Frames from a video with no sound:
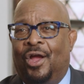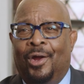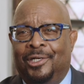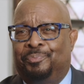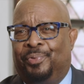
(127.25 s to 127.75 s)

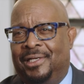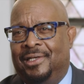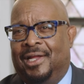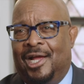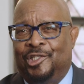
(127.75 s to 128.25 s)
hard
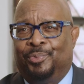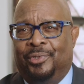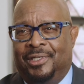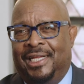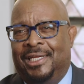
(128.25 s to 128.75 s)
spreading gospel
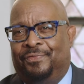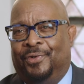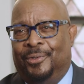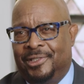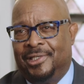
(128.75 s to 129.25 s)
to dead
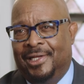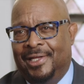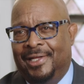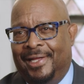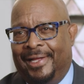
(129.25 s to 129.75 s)
folks.
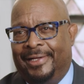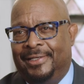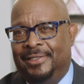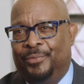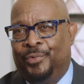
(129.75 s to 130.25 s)

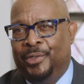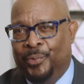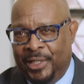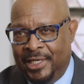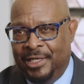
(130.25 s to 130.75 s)
Uh, we,
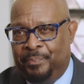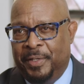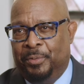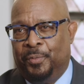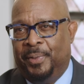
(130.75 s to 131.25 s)
we need
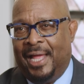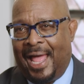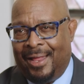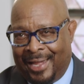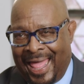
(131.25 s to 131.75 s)
people to be
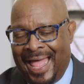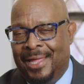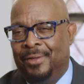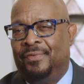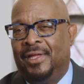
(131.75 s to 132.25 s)

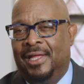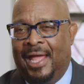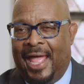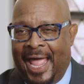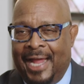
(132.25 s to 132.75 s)
alive,
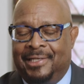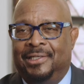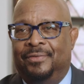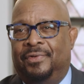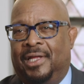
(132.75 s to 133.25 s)

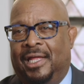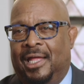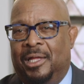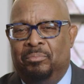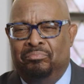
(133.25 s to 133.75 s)
active,
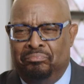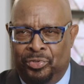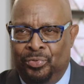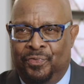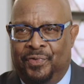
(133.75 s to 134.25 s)
uh,
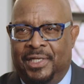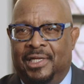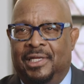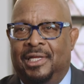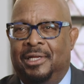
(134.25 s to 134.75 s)
moving,